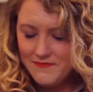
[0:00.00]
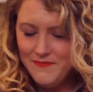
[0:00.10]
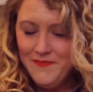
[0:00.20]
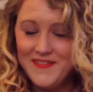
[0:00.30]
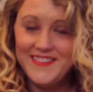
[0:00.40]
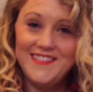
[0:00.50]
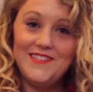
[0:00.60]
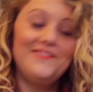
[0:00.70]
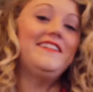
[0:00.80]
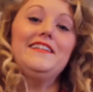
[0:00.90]
It's
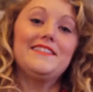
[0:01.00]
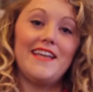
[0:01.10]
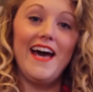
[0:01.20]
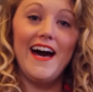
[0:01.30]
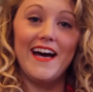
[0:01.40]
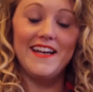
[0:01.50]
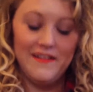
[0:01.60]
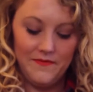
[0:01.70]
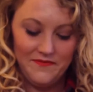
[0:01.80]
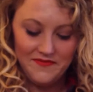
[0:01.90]
just really sad.
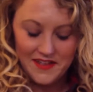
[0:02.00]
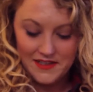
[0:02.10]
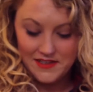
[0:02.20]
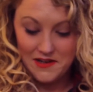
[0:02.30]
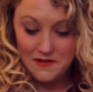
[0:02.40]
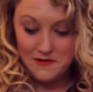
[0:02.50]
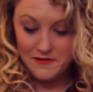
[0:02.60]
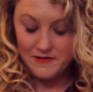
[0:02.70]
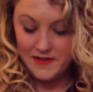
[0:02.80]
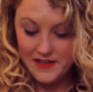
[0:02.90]

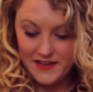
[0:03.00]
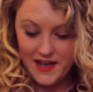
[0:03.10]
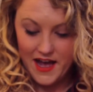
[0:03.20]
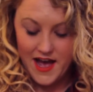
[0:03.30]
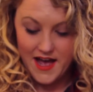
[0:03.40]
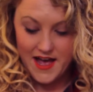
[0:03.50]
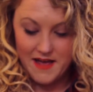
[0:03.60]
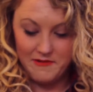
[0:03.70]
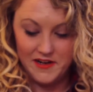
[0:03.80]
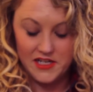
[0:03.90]
So,
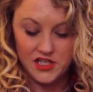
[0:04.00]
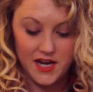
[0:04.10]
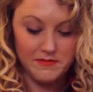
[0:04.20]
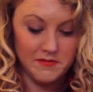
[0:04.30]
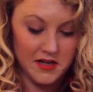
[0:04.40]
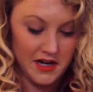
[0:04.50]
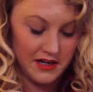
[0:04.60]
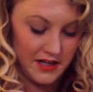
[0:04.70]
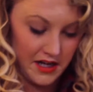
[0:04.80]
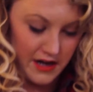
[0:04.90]
I'm going to chop some
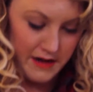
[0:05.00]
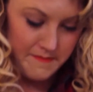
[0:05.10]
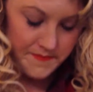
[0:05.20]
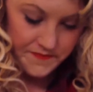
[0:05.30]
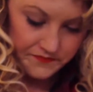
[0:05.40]
garlic up,